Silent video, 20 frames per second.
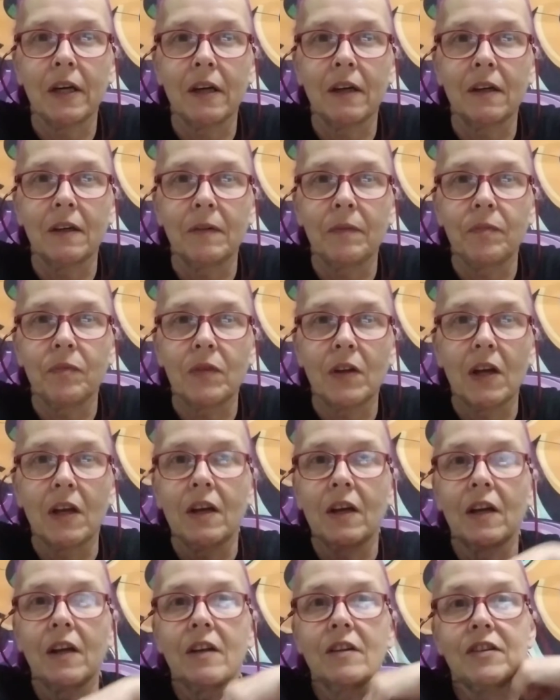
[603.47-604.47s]
a
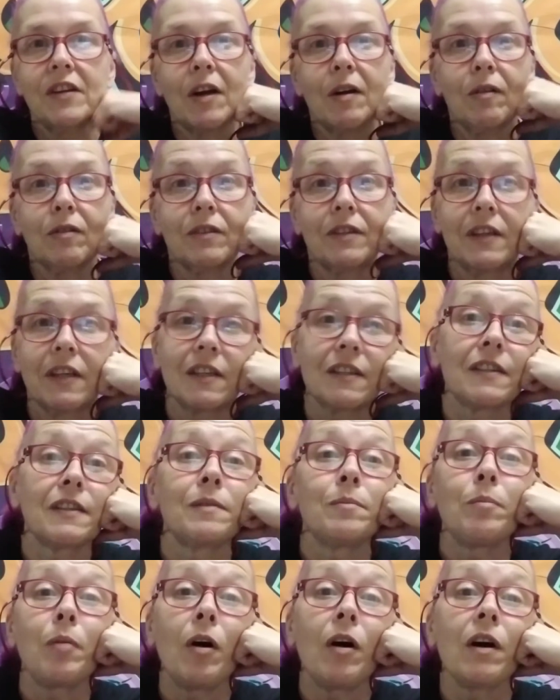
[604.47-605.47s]
Daryl
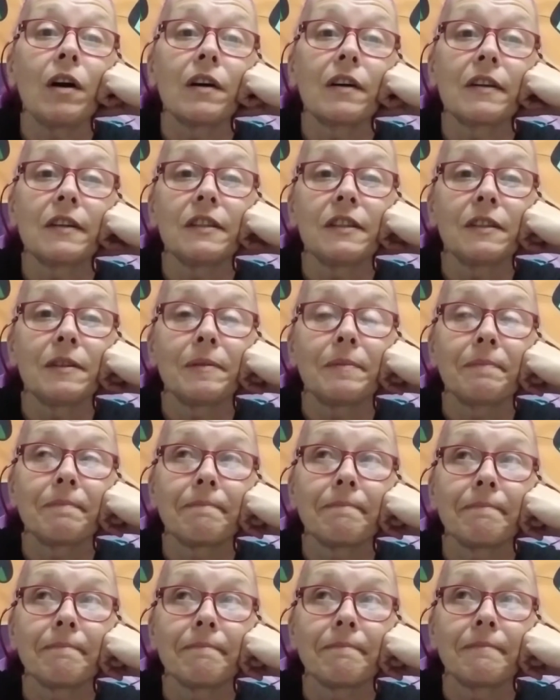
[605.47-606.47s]
Dixon box.
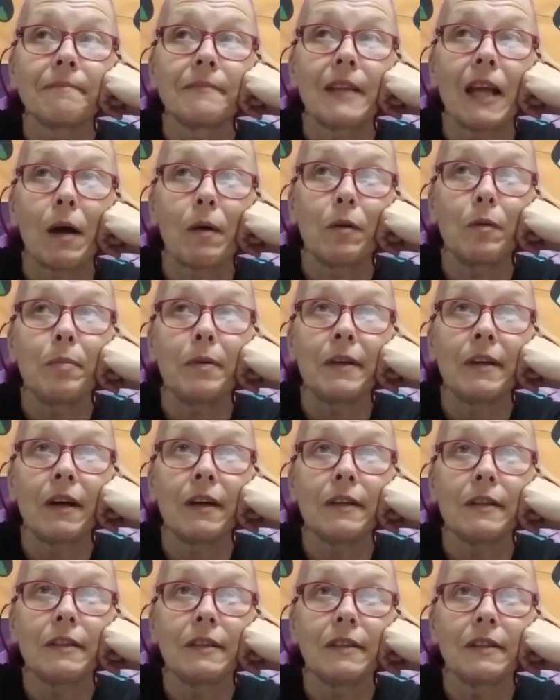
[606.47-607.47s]
That would be
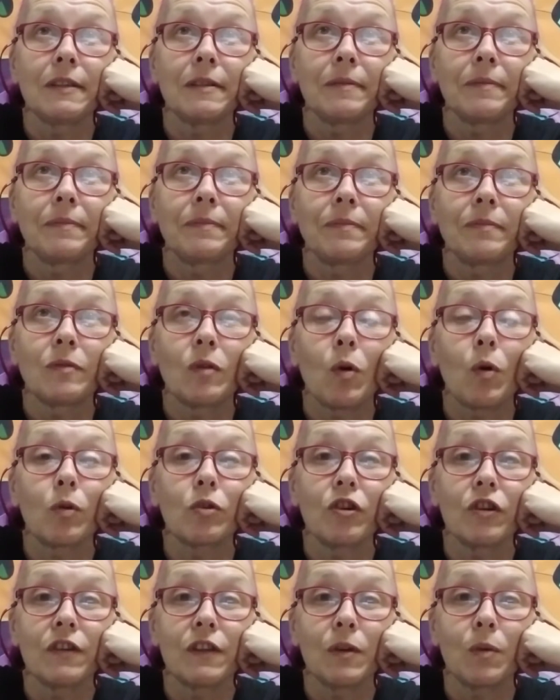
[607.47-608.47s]
nice. Or
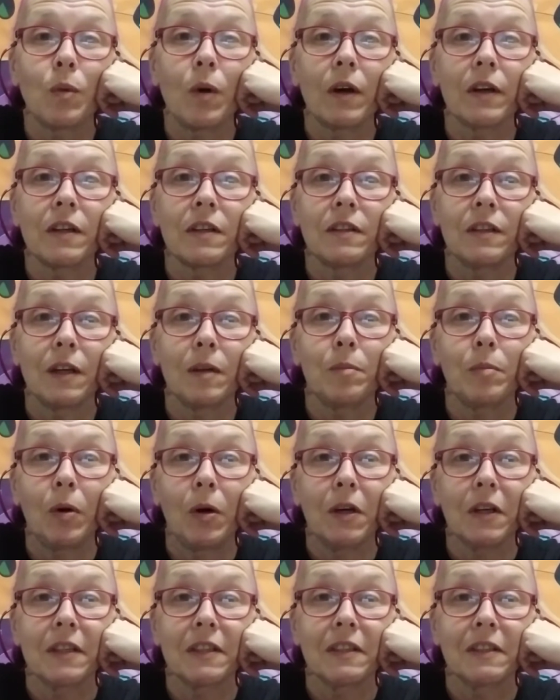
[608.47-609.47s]
just a Walking Dead
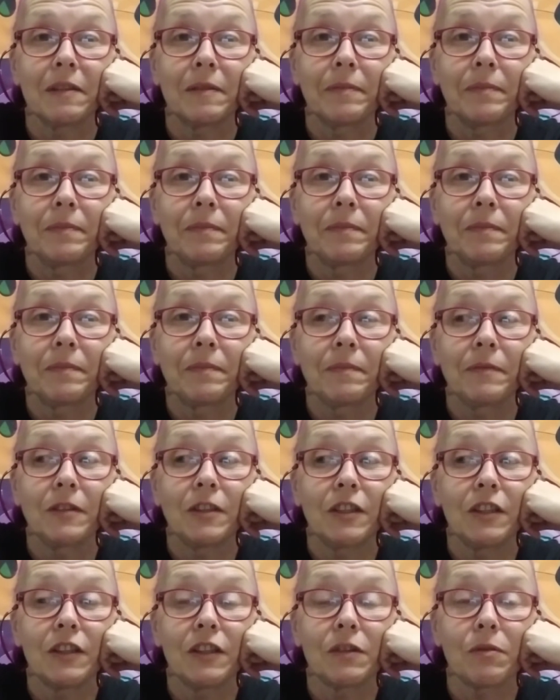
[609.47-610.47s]
box.
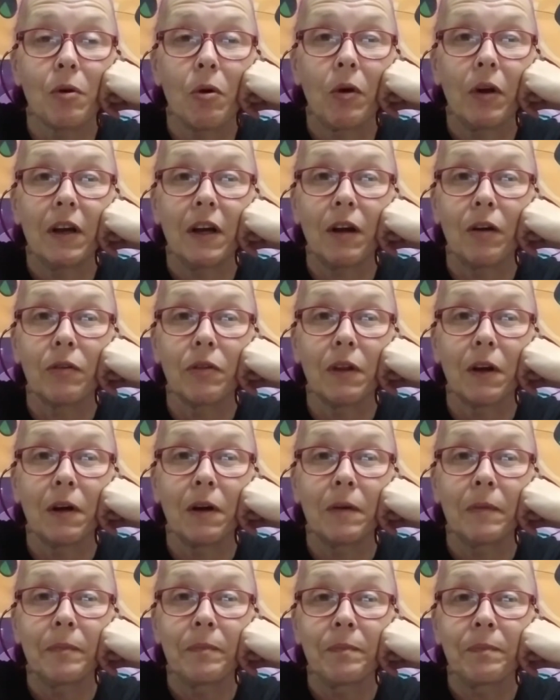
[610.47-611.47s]
Just throwing it out
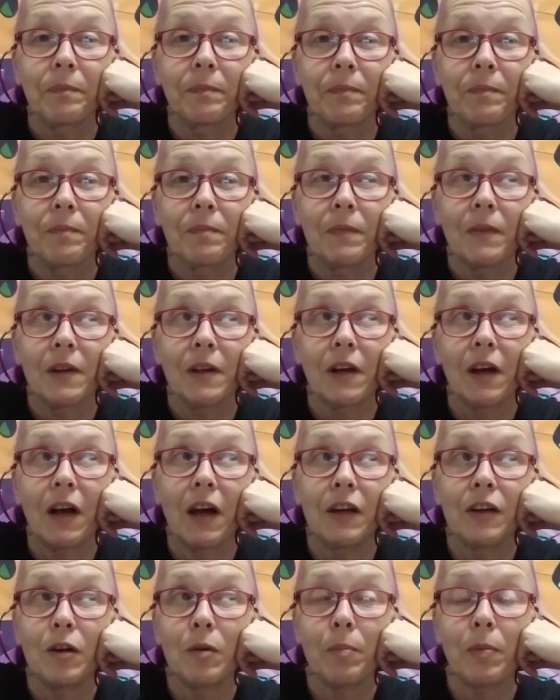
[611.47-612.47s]
there.
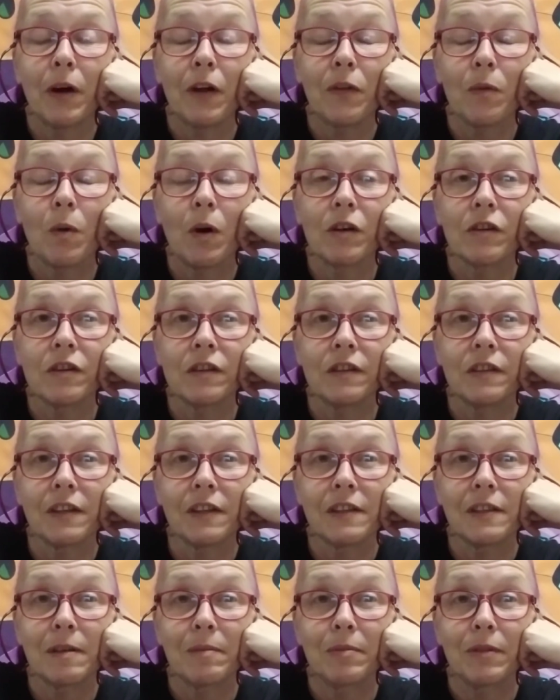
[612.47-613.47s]
I know Beth watches
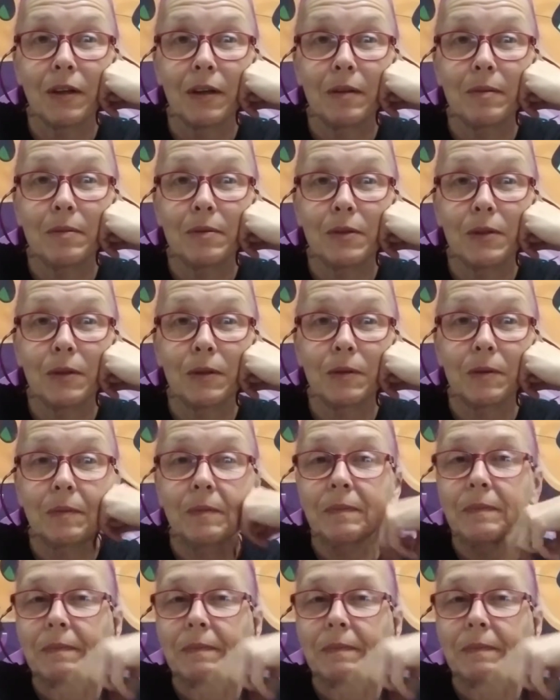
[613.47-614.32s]
this sometimes, so